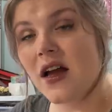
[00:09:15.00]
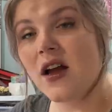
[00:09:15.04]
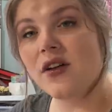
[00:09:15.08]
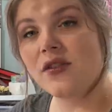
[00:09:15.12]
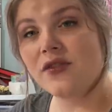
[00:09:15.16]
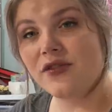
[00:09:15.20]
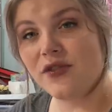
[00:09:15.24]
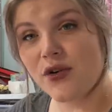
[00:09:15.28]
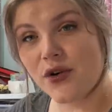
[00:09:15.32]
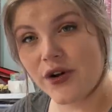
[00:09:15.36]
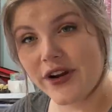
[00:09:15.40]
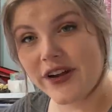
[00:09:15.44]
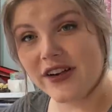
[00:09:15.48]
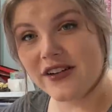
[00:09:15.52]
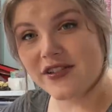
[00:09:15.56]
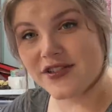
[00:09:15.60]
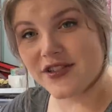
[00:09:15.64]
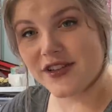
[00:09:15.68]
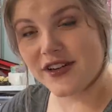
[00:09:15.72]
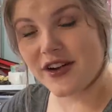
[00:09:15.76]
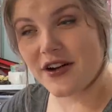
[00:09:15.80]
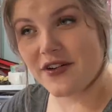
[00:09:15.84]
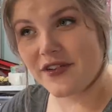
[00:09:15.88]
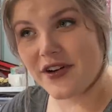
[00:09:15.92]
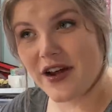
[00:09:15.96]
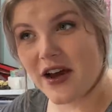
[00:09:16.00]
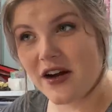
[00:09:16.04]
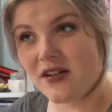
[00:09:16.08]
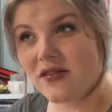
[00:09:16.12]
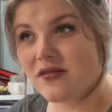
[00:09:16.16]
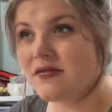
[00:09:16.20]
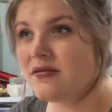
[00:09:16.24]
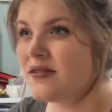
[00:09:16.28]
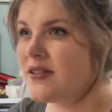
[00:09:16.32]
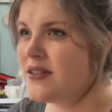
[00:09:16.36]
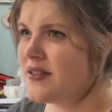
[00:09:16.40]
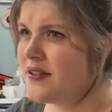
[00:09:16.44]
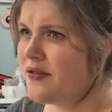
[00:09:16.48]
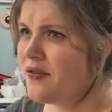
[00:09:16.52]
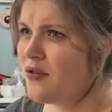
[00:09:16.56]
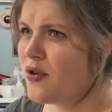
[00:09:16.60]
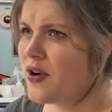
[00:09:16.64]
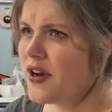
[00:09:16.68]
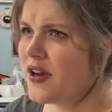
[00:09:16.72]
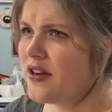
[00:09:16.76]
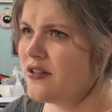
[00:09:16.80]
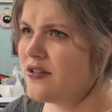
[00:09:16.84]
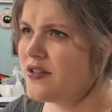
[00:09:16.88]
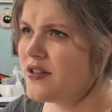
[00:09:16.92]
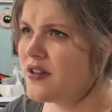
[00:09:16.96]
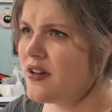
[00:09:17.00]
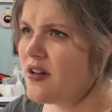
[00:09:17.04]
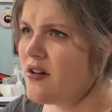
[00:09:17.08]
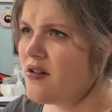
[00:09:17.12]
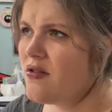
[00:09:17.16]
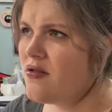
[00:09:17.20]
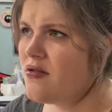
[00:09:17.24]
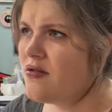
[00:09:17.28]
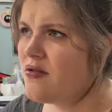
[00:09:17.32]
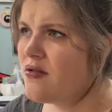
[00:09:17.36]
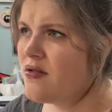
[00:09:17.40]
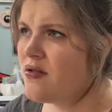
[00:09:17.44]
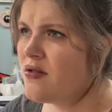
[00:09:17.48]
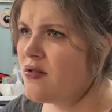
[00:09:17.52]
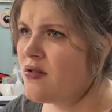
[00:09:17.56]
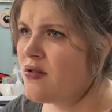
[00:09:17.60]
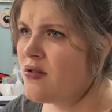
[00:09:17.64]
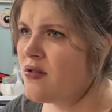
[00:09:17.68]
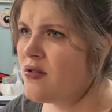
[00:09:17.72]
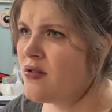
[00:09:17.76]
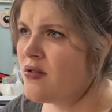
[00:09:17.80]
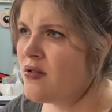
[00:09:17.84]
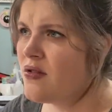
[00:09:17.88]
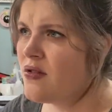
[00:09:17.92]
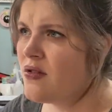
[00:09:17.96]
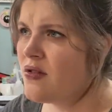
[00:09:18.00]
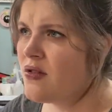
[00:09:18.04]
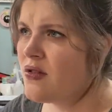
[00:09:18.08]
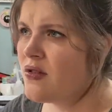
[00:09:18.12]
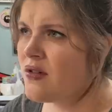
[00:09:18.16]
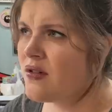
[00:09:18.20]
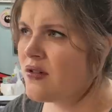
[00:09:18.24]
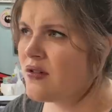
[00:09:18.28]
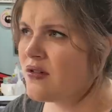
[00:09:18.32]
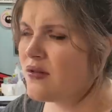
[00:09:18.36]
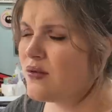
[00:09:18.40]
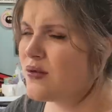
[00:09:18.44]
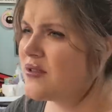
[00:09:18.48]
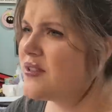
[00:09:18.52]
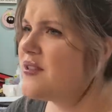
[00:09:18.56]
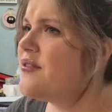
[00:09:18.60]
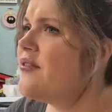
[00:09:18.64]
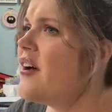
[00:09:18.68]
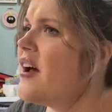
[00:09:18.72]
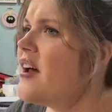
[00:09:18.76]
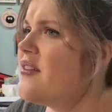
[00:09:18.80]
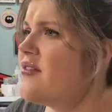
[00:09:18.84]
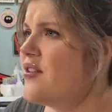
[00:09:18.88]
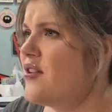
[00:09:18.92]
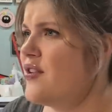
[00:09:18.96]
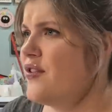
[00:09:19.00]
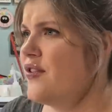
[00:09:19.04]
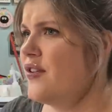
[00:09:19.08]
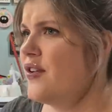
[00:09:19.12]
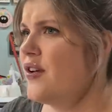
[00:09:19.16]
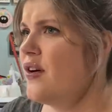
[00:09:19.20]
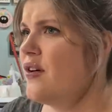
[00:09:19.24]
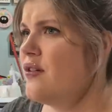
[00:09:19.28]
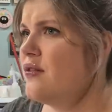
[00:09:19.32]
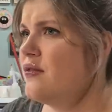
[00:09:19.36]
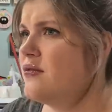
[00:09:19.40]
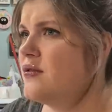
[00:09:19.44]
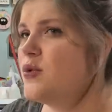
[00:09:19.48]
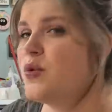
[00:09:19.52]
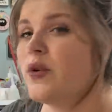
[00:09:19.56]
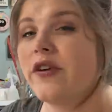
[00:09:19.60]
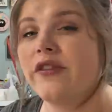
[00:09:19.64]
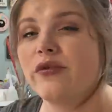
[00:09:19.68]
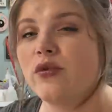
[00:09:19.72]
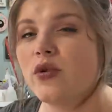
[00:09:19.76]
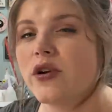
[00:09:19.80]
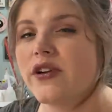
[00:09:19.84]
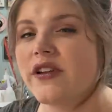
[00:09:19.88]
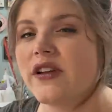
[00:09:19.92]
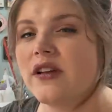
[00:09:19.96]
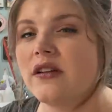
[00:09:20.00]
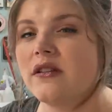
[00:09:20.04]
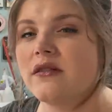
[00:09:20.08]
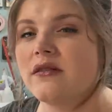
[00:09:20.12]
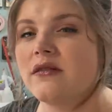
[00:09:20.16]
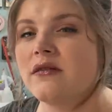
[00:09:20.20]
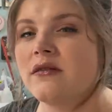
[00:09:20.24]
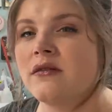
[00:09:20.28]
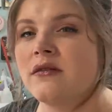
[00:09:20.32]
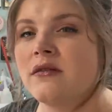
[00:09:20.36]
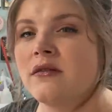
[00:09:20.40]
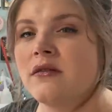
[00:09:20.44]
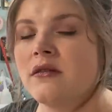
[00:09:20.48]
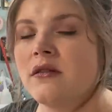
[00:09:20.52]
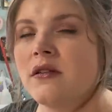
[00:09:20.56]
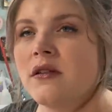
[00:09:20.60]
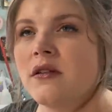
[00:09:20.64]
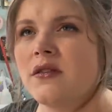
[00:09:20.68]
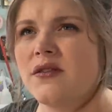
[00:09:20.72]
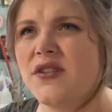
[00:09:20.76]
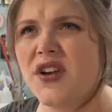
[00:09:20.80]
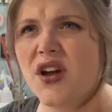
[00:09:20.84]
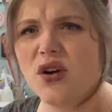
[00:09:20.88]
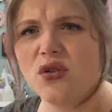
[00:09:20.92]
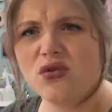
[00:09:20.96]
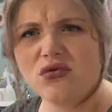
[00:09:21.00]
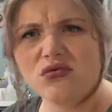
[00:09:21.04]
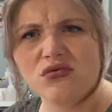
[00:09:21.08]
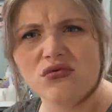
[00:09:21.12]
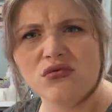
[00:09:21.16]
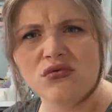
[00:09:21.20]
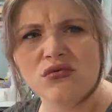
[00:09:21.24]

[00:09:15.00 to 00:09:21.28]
four years ago now, is it four years ago? Was it five years ago? 2014, no?